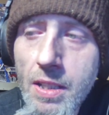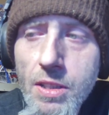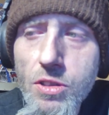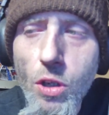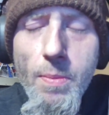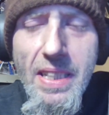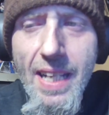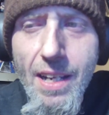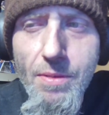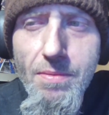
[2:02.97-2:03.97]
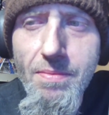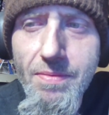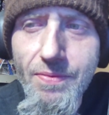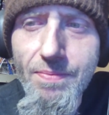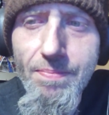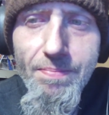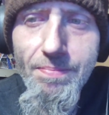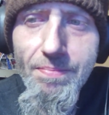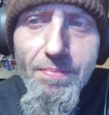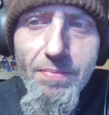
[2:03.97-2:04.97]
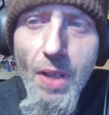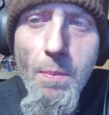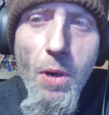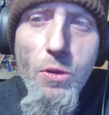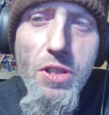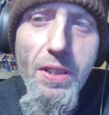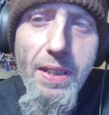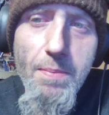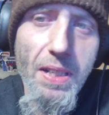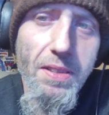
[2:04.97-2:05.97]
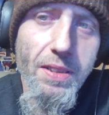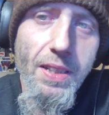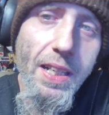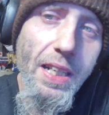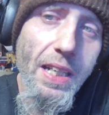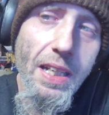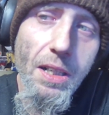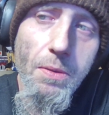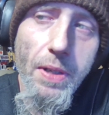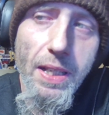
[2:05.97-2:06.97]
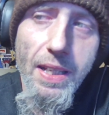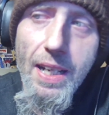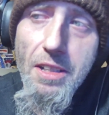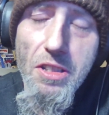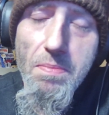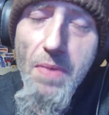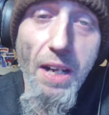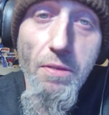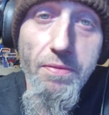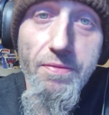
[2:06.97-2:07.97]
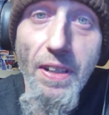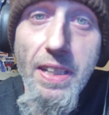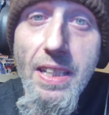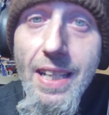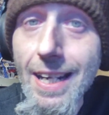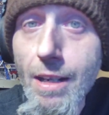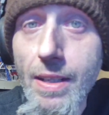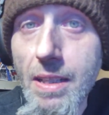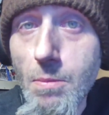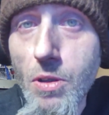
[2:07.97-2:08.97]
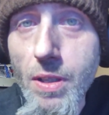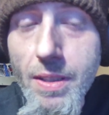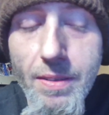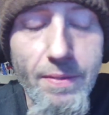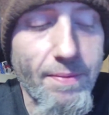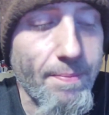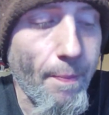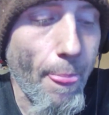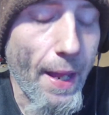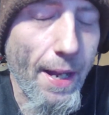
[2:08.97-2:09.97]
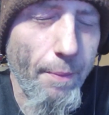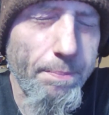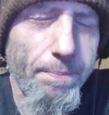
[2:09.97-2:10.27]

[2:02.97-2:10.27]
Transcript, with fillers: tore me down emotionally, mentally, in a way that I just, I don't fucking care anymore. Um,